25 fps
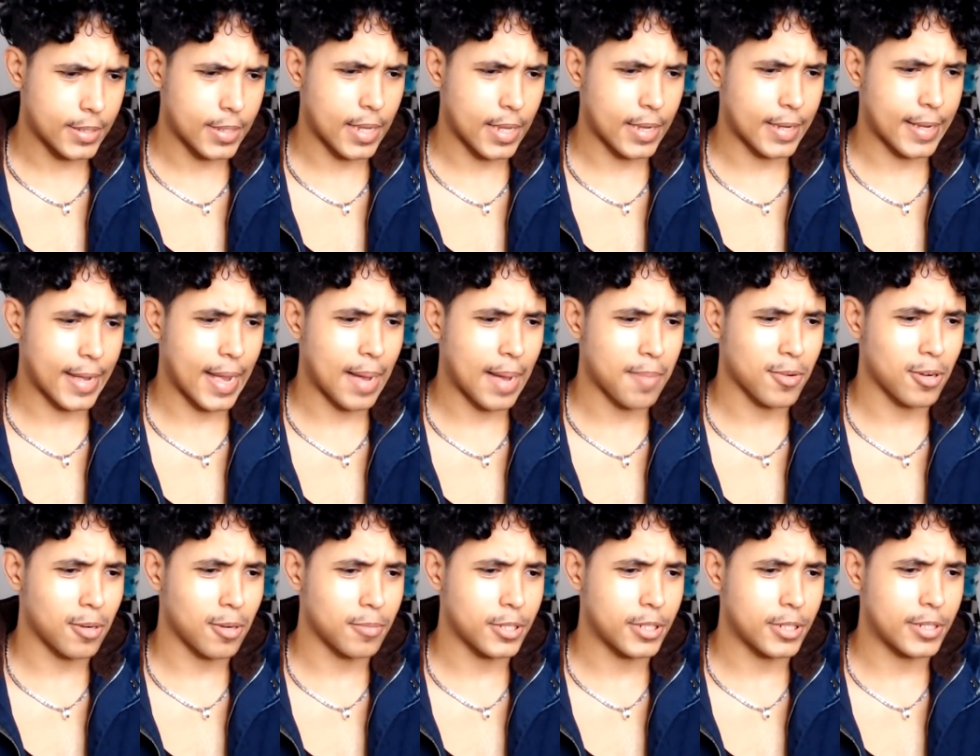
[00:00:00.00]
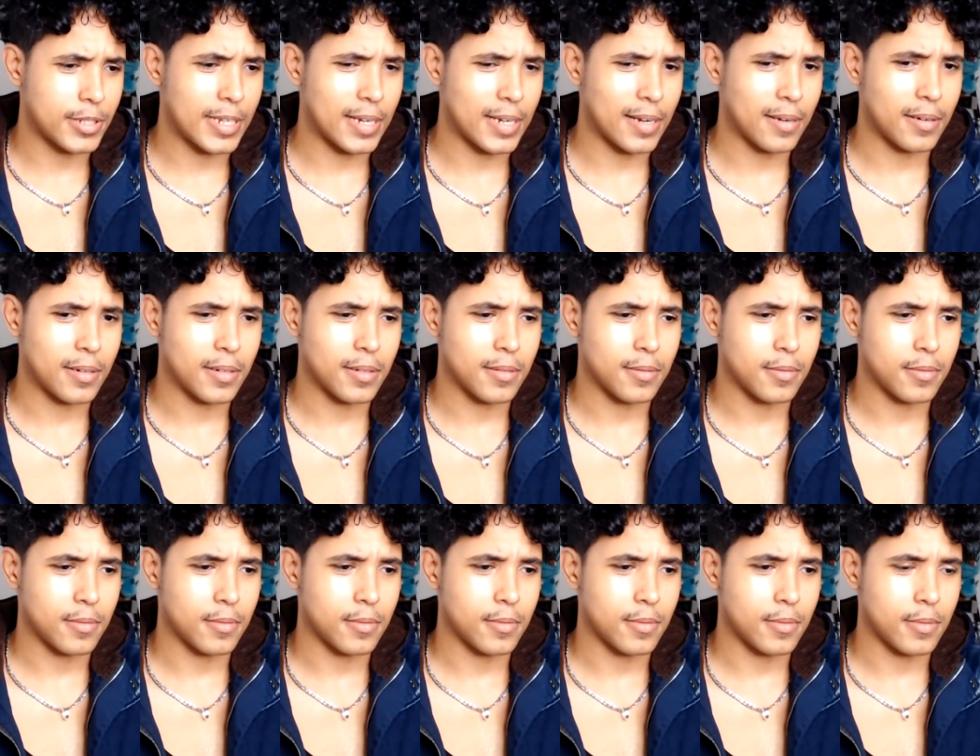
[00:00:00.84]
is that Capcom just didn't,
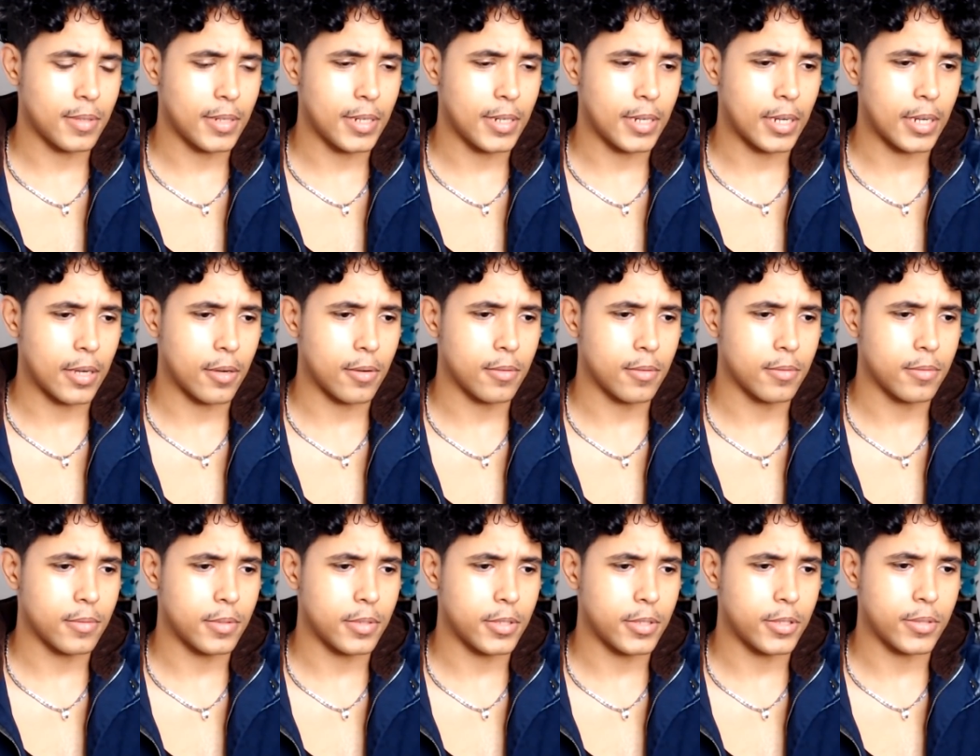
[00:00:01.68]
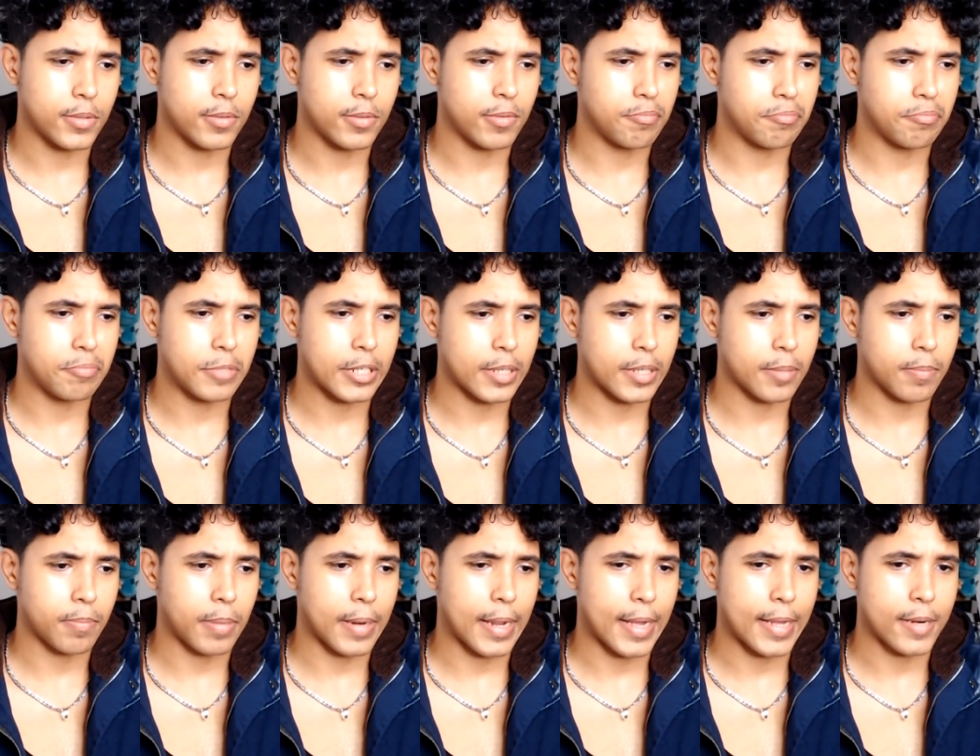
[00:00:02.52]
you know,
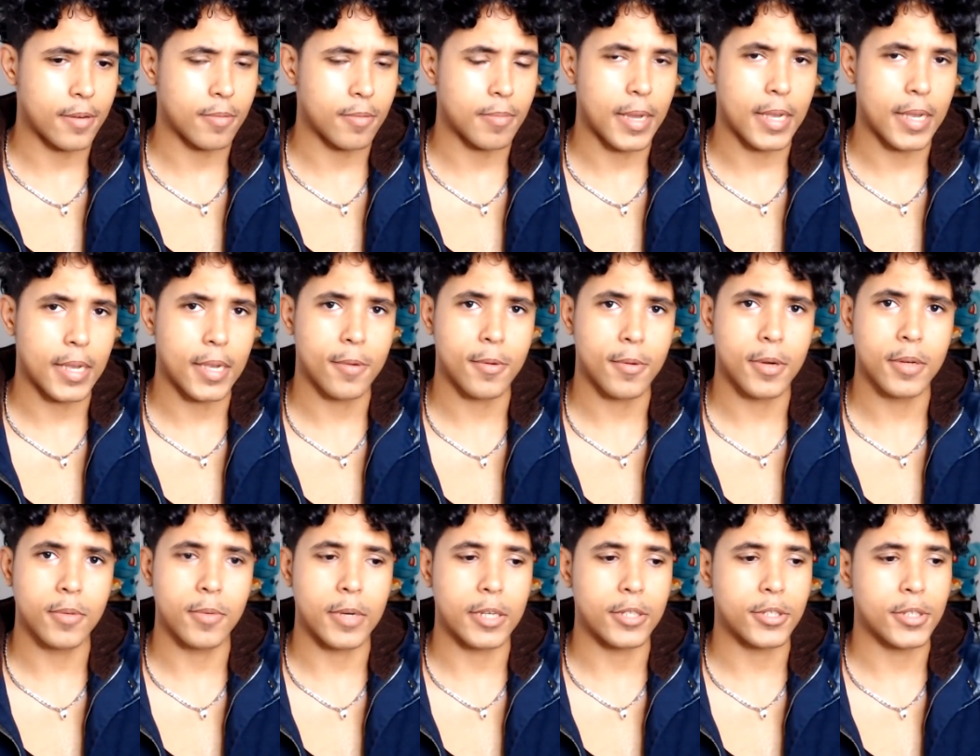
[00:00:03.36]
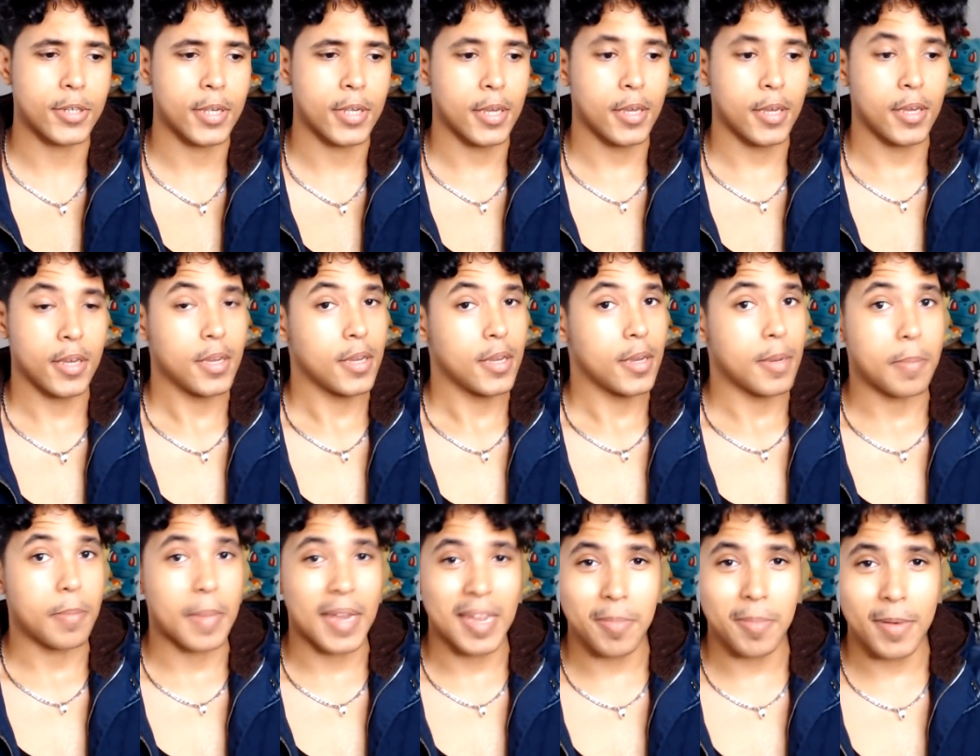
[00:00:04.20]
didn't plan on making one, which
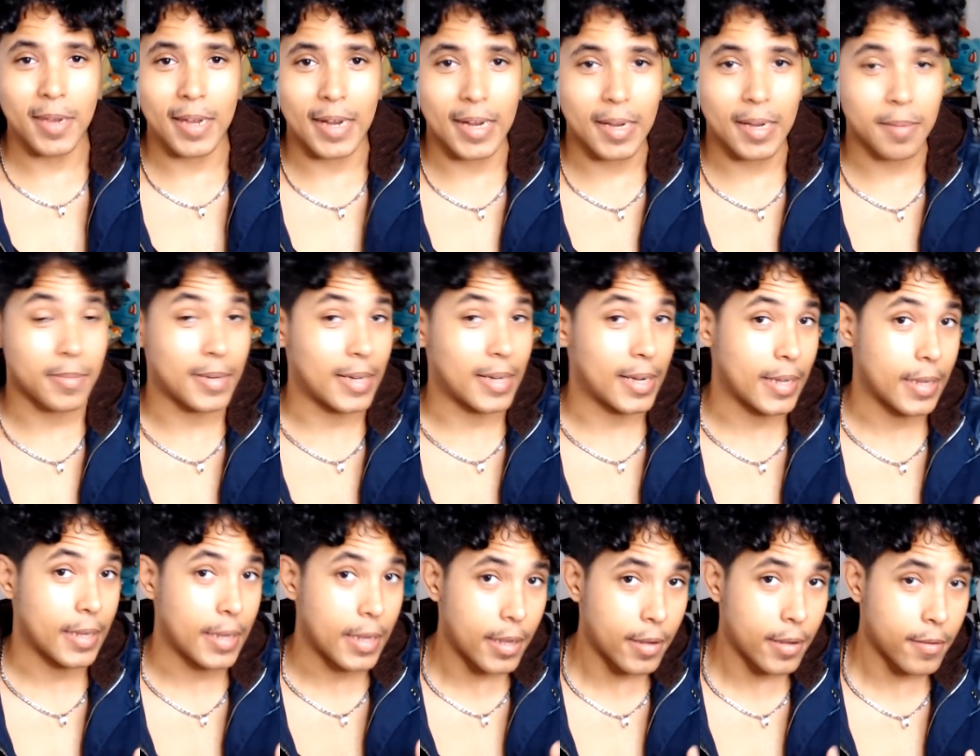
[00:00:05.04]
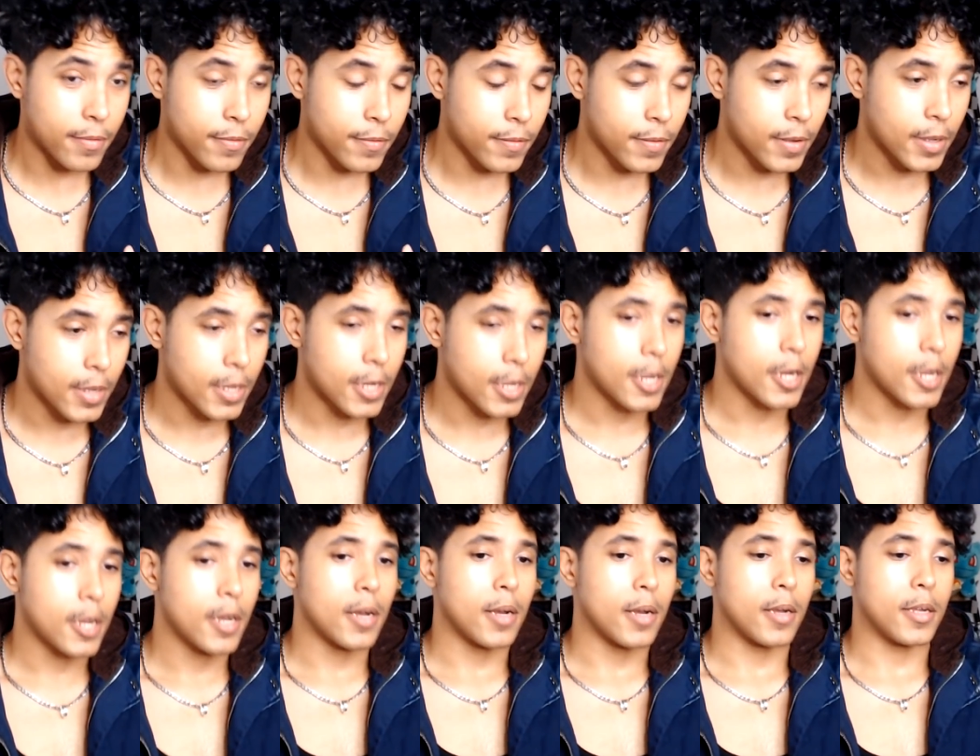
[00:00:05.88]
maybe I'm naive,
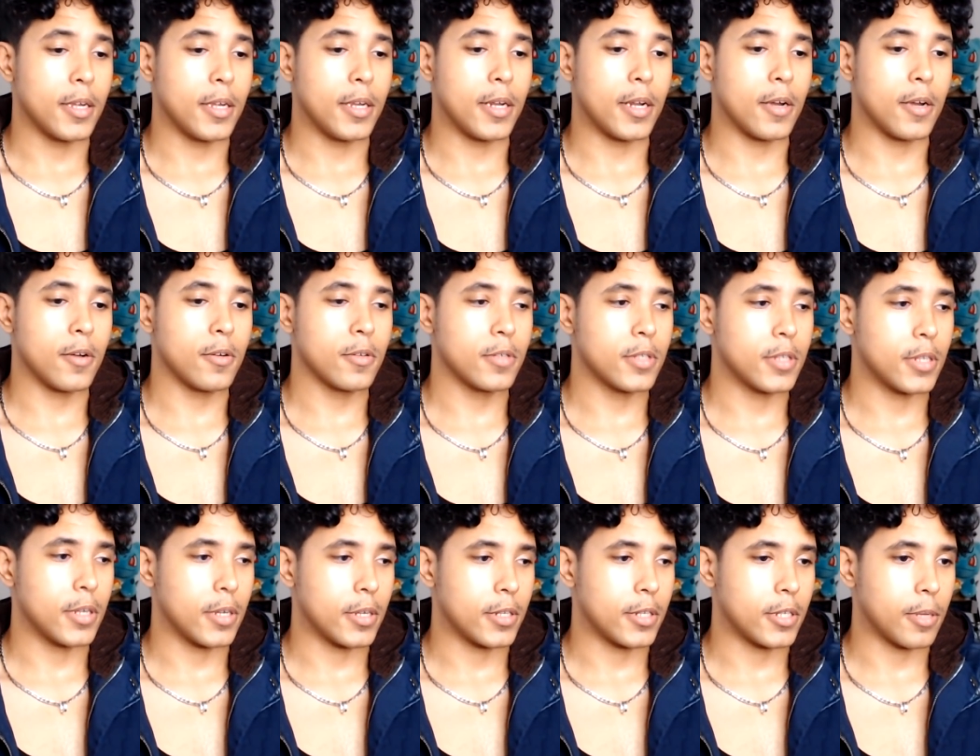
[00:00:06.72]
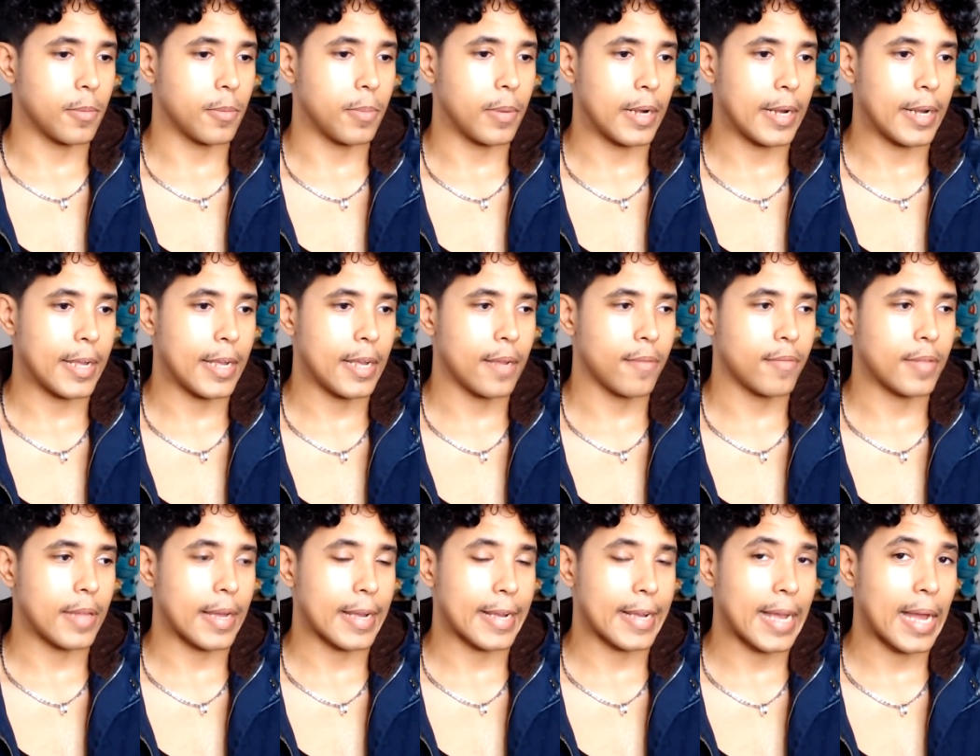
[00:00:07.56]
you know, to
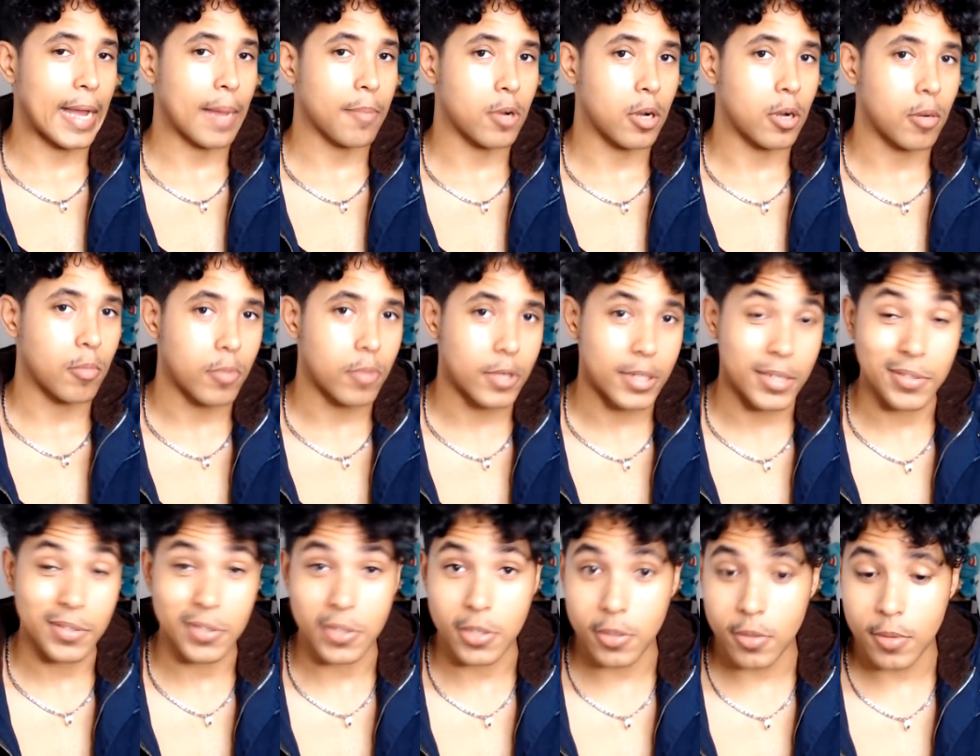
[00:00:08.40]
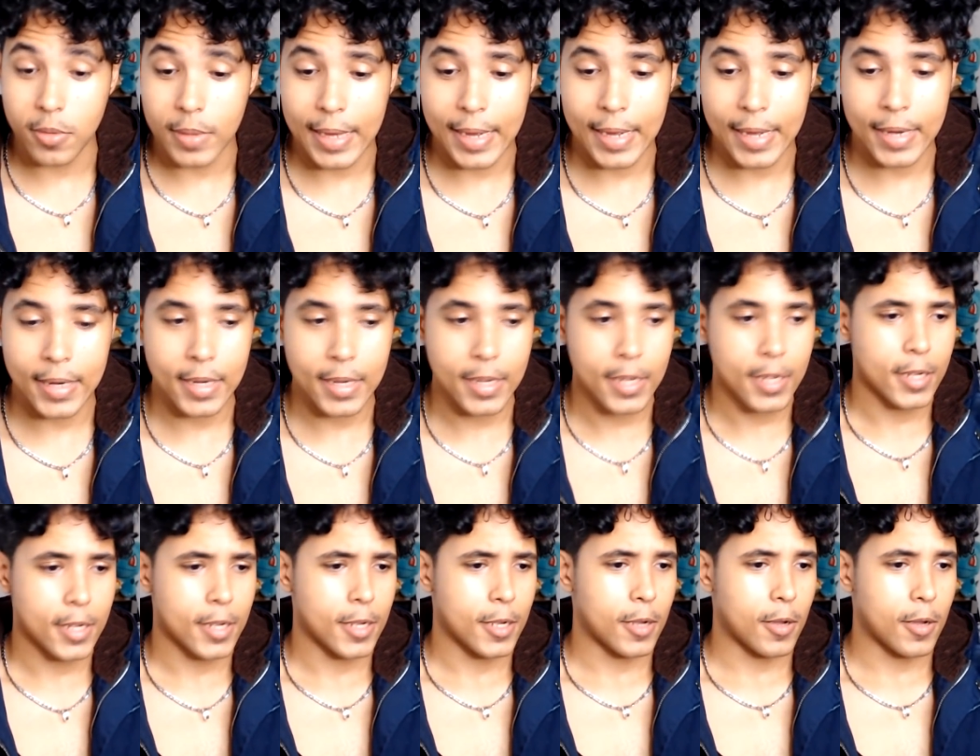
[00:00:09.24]
believe that Capcom wouldn't do that.